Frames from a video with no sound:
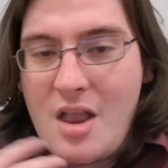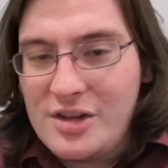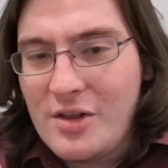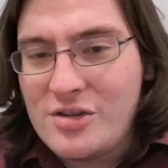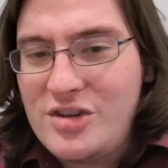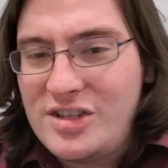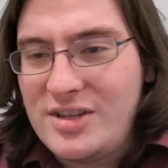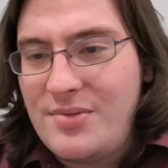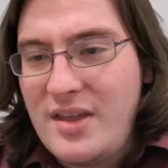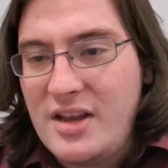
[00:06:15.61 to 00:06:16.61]
So those are just
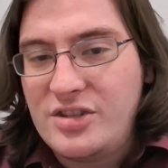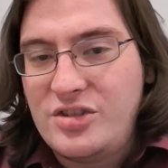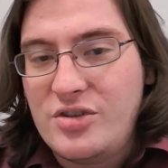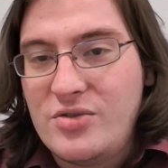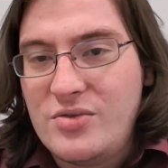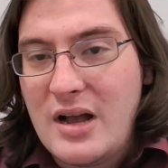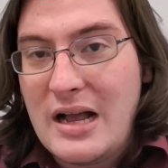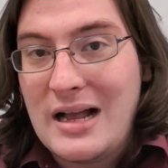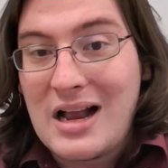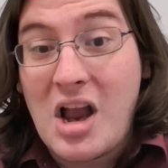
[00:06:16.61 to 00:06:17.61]
some things
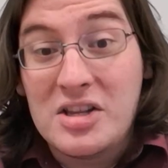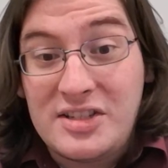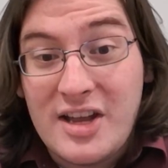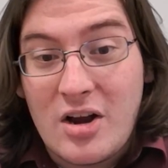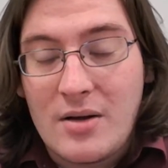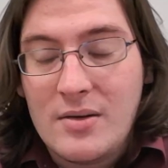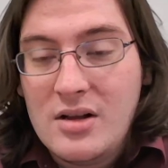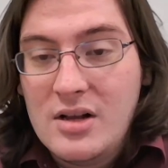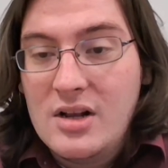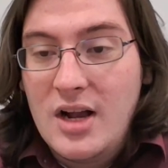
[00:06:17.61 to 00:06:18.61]
to consider.
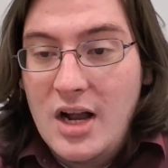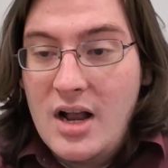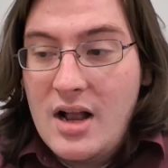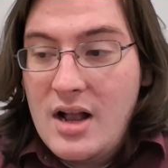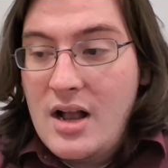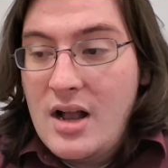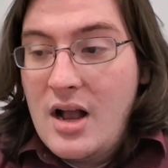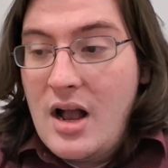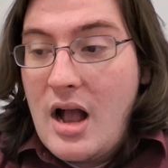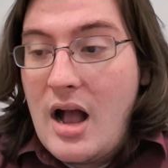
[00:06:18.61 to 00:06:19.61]

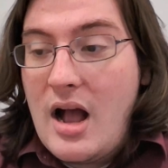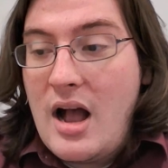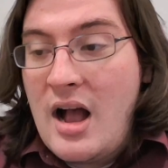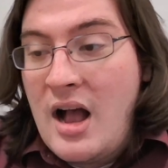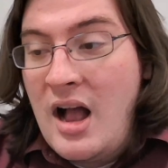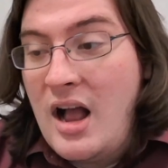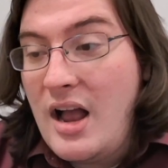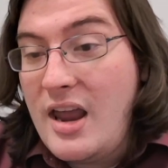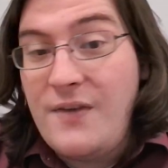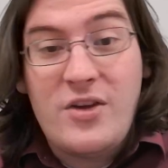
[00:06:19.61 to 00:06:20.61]

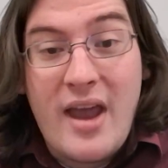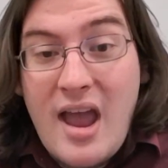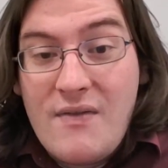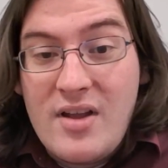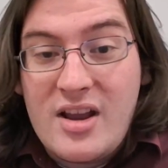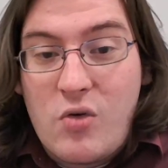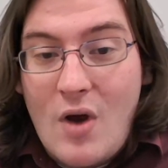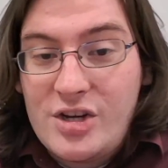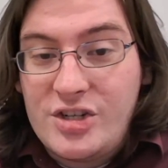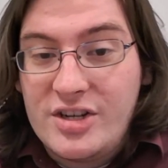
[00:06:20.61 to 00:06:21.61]
If you have any
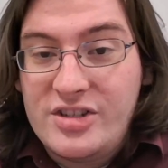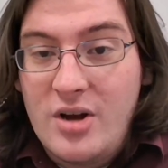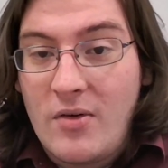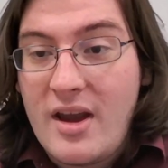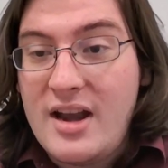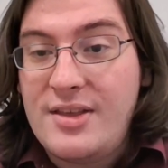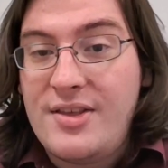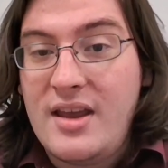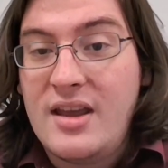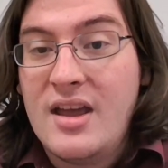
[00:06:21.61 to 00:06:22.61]
questions over
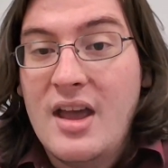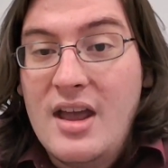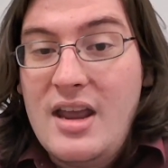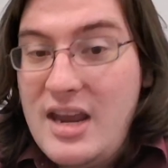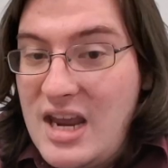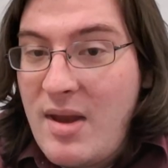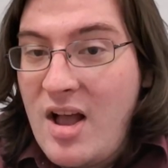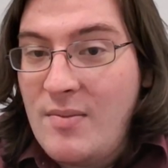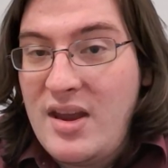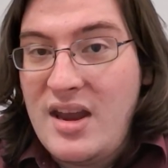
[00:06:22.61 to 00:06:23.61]
anything,
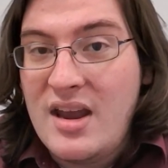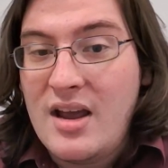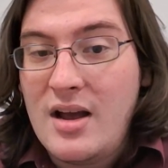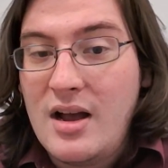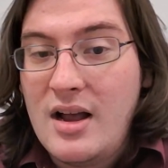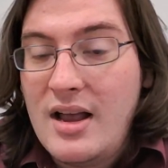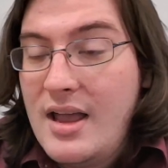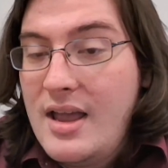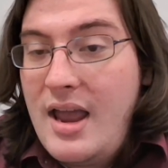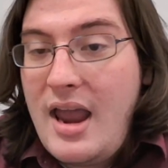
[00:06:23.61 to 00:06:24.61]
email me.
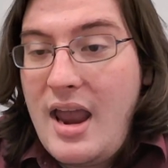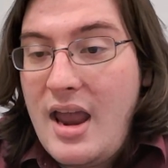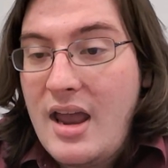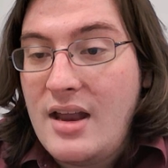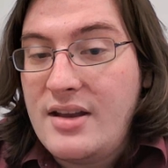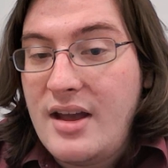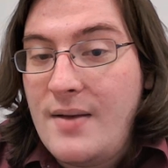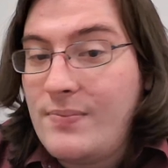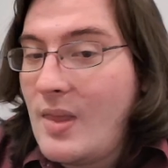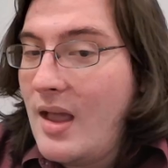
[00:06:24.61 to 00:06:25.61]
And
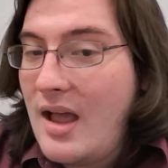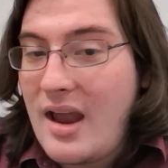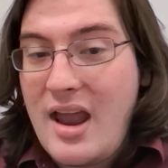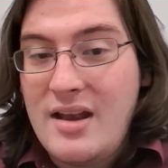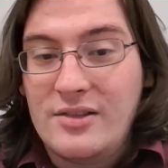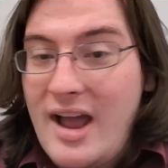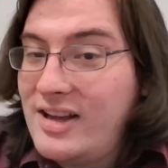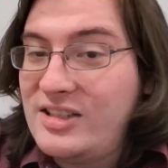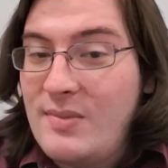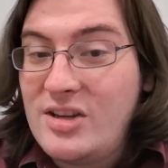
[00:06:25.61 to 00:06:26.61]
again,
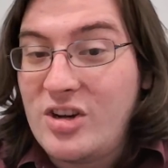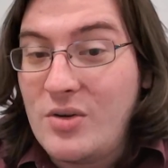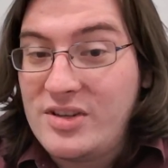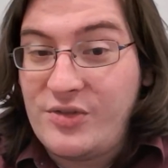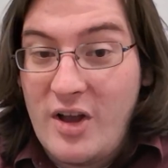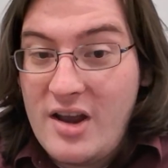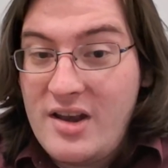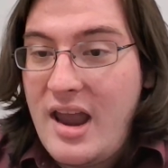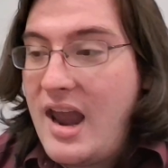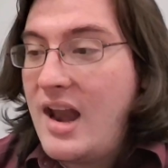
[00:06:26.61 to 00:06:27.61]
last semester was fun,
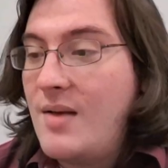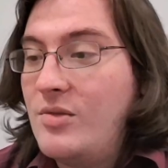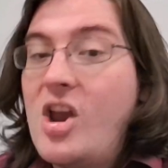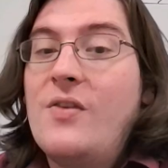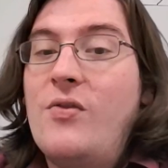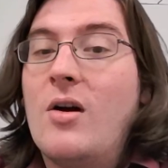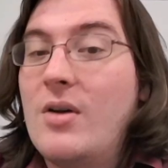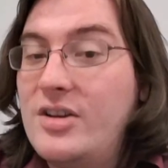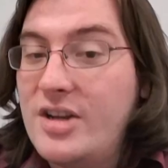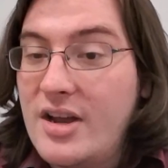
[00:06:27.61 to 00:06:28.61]
and I'm looking
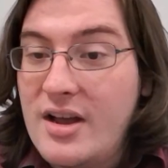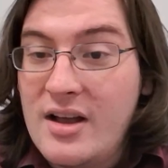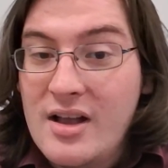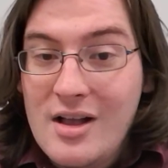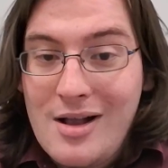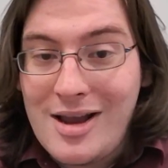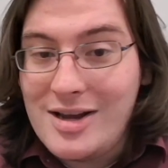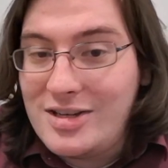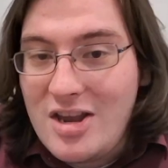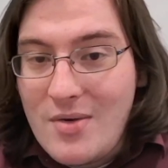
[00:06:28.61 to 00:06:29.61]
forward to
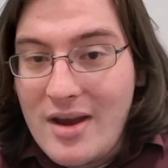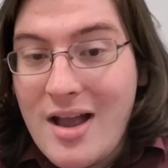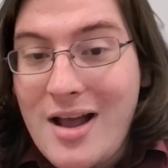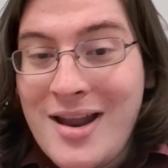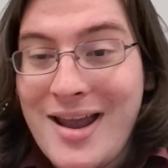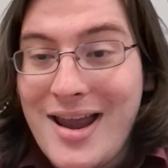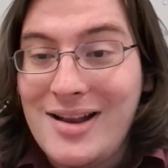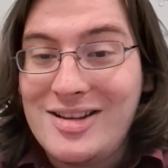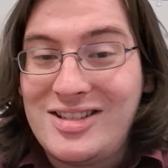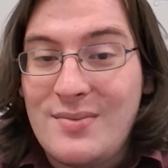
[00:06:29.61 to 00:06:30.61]
continuing on in
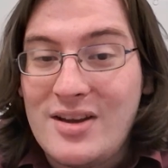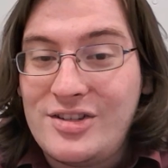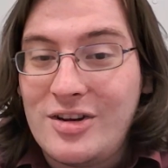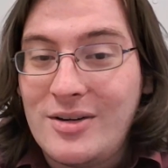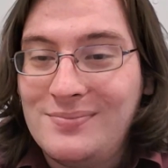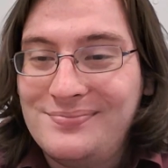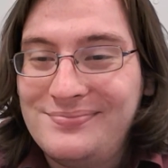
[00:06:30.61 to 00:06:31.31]
this semester.